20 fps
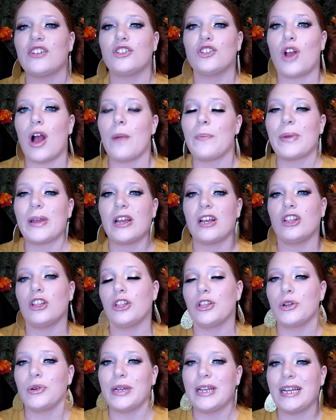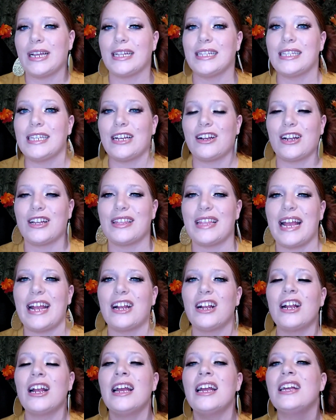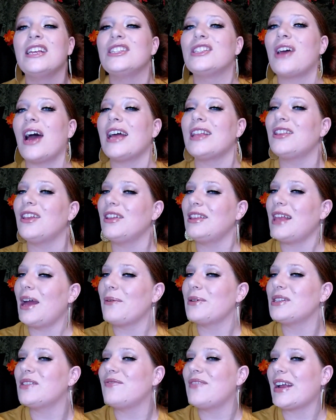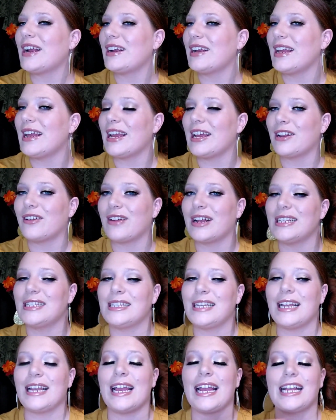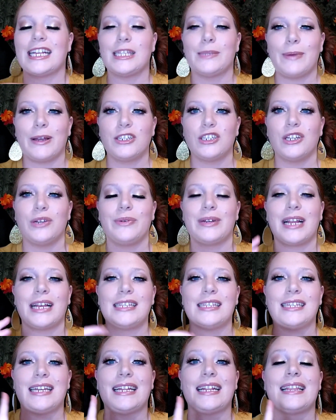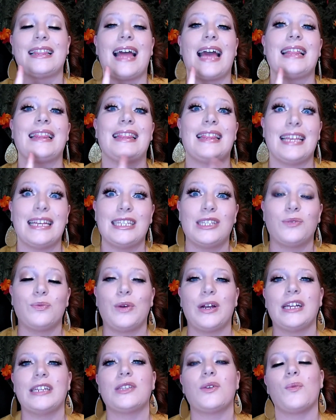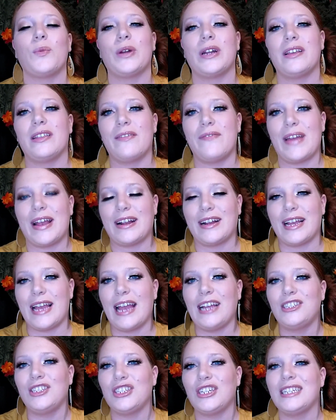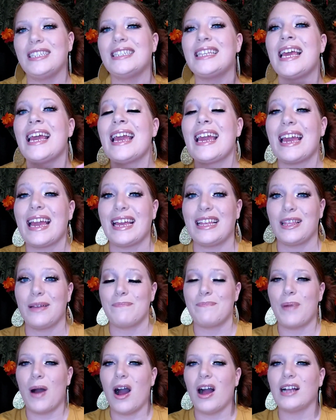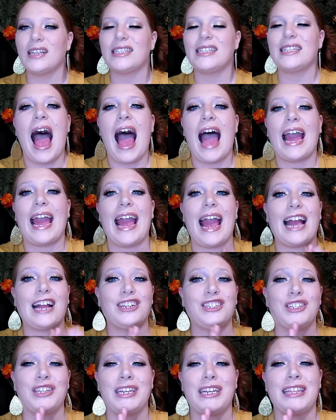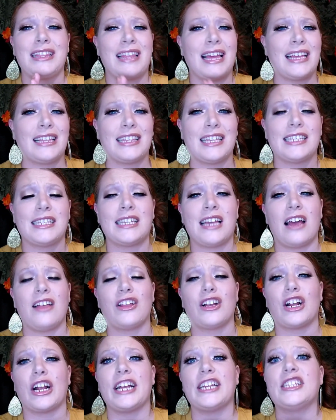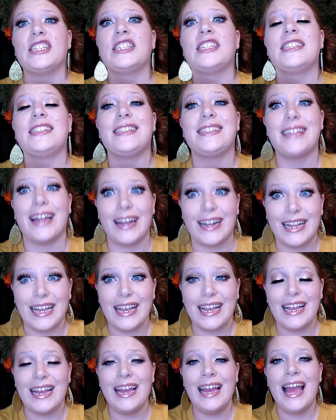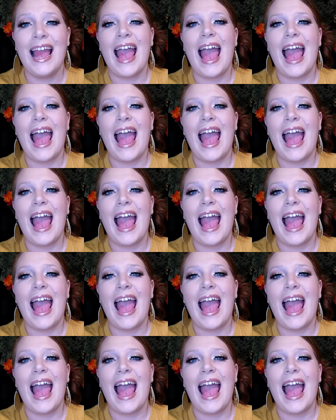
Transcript: for dropping little hints here and there. So I thought that was very interesting, especially when I seen that this was one of the variations in the box. I actually think this color is stunning,